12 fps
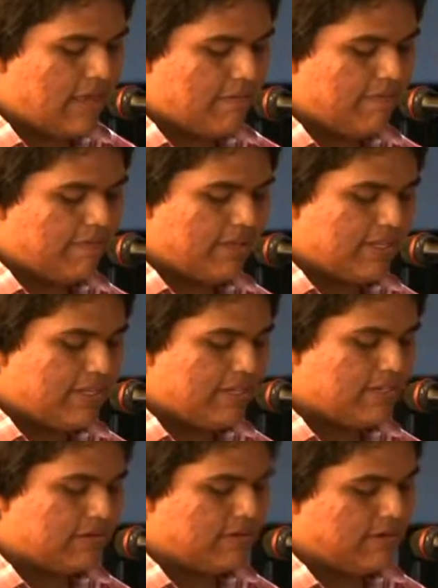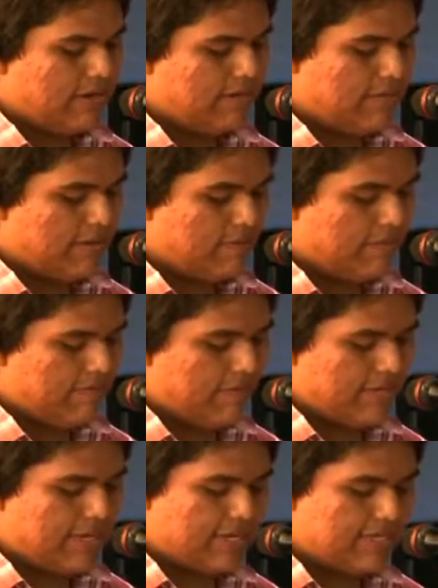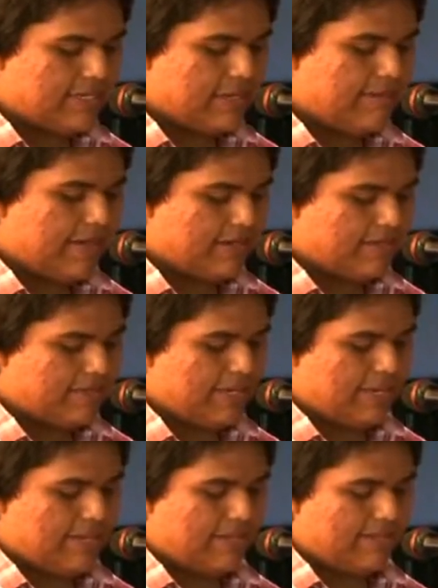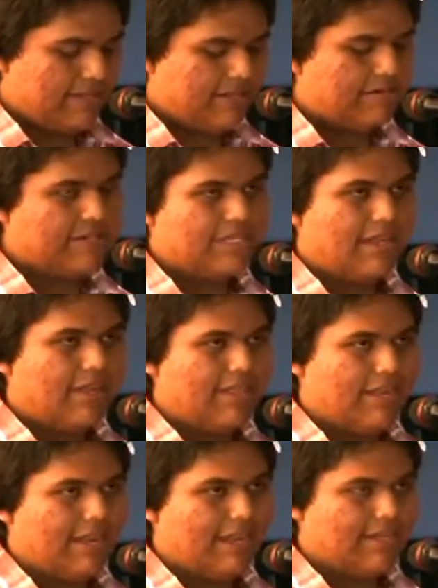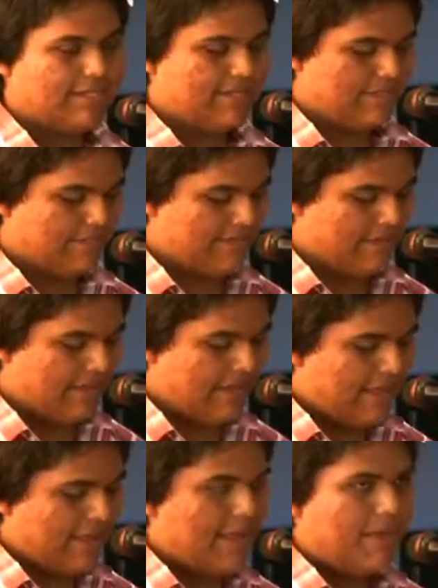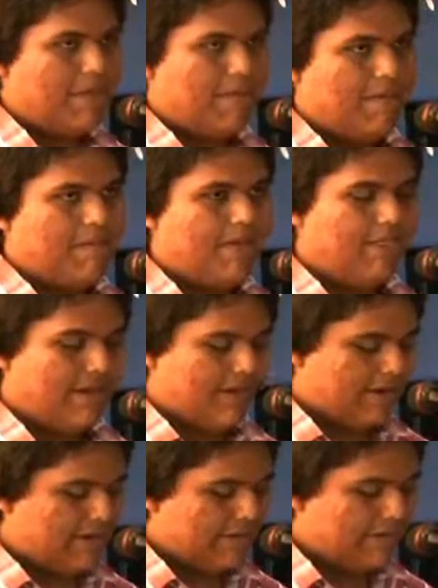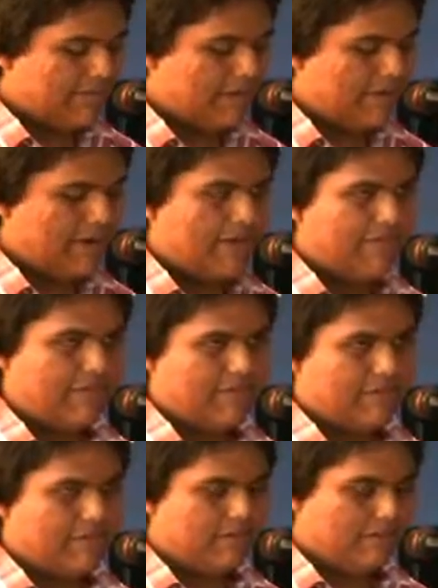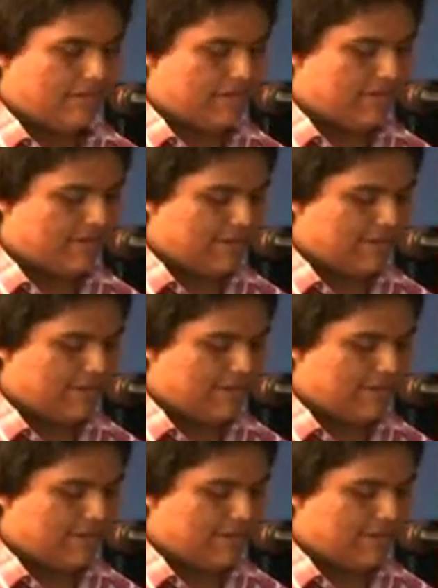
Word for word: Before the kids grew up and before the custody battles began, there was the holidays. My mother, St. Martha of the Glue Gun,